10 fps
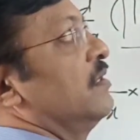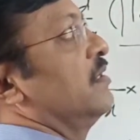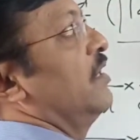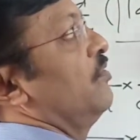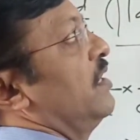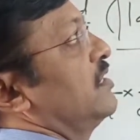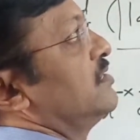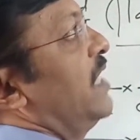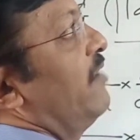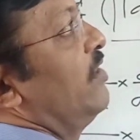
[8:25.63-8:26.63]
Then its
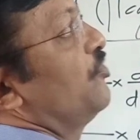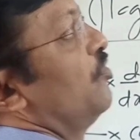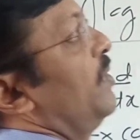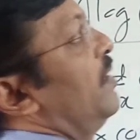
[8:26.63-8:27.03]
derivative should be